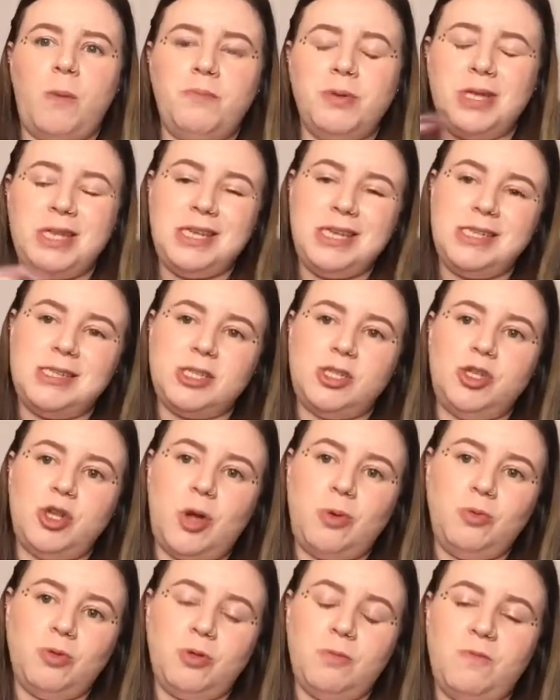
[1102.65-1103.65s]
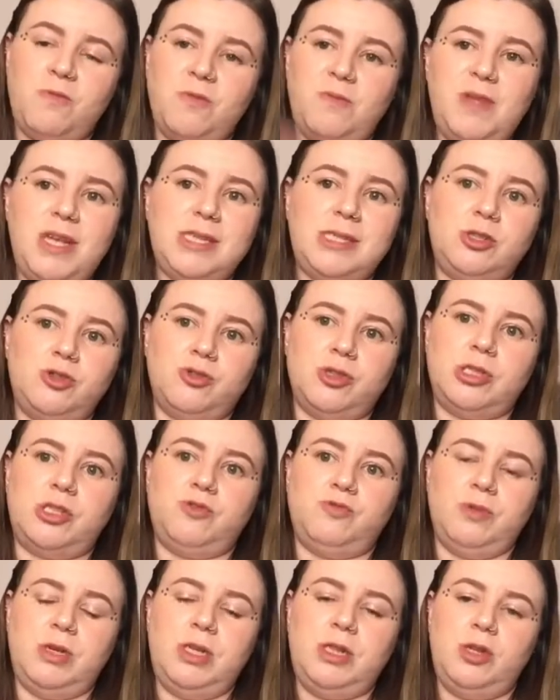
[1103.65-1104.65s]
but you need to know them from this in order to
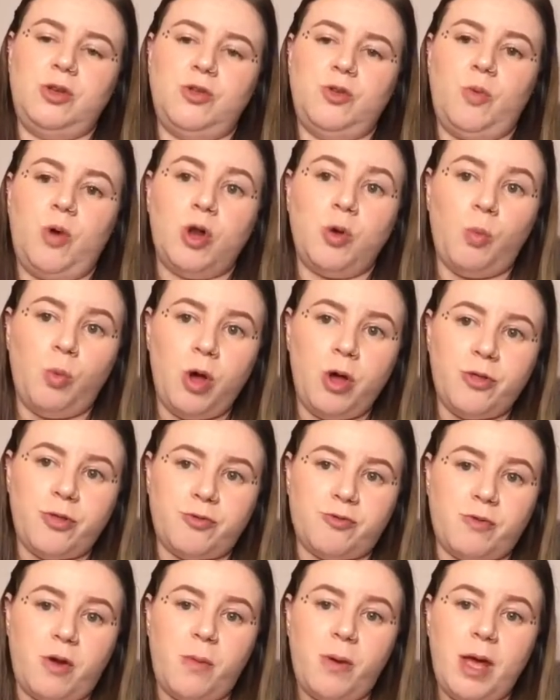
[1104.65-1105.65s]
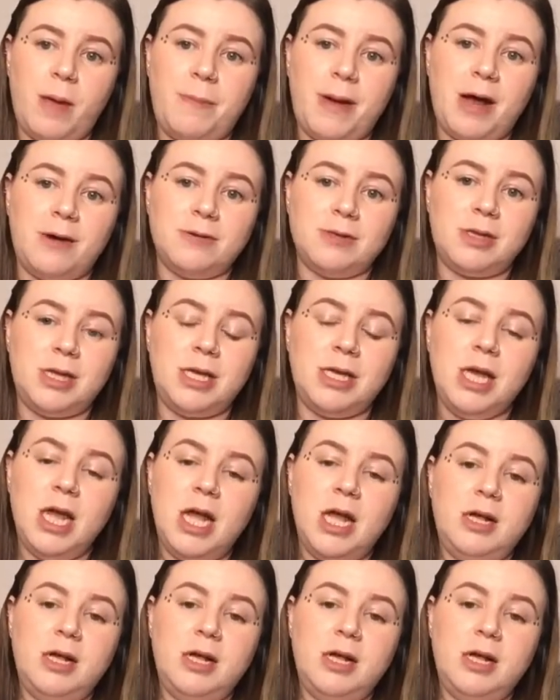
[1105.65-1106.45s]
read the other one and work through it, apparently.